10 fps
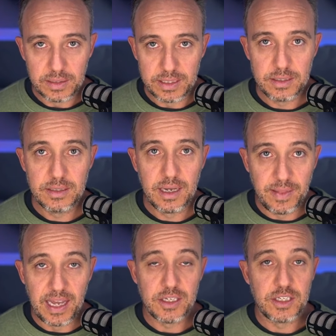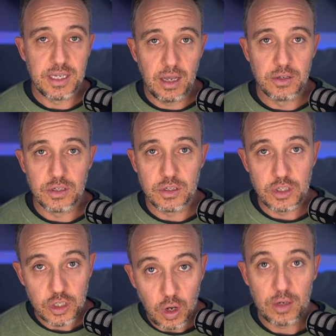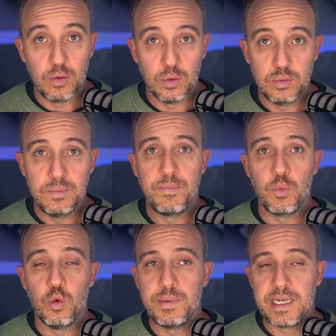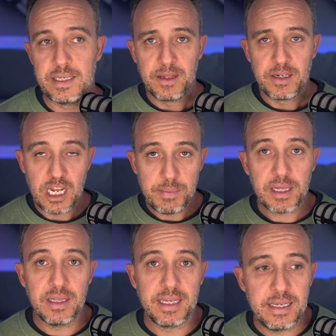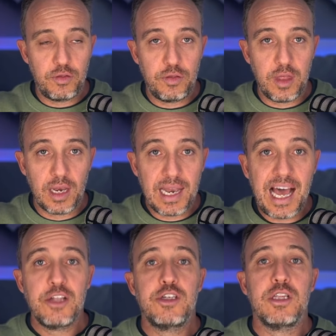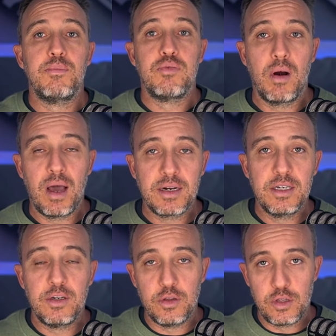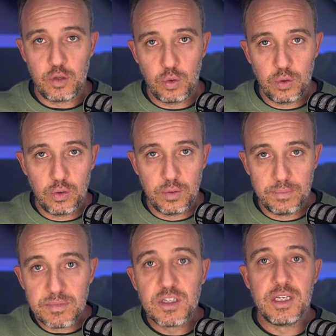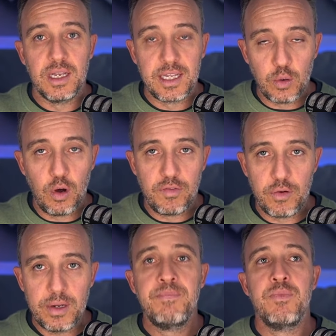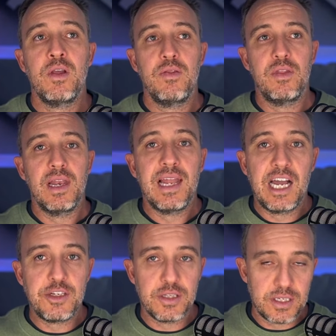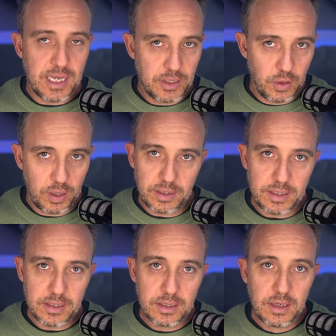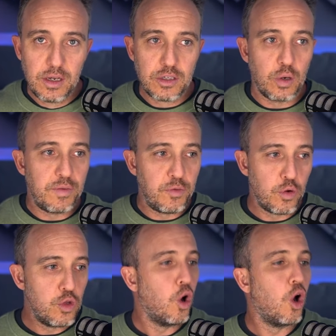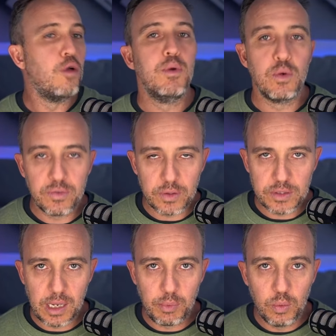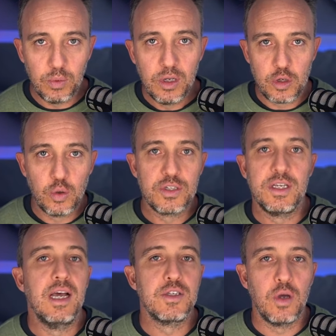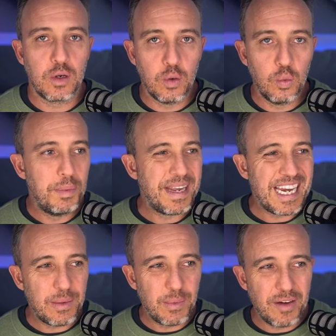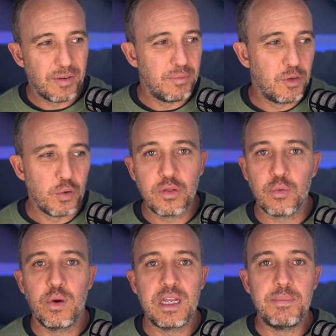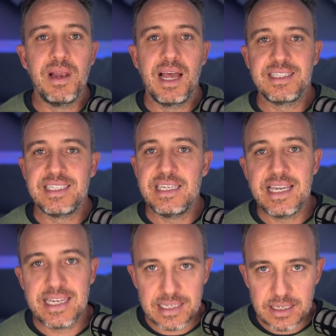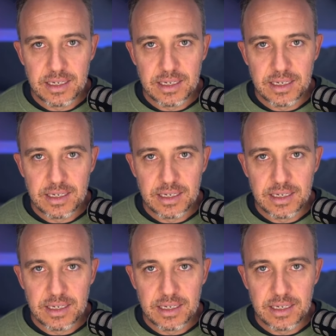is. And that sales cycle will be typically the larger the product that you're selling or offering, the larger the sales cycle is. So if you're a new home builder, for example, your sales cycle will be anywhere from two, three plus years.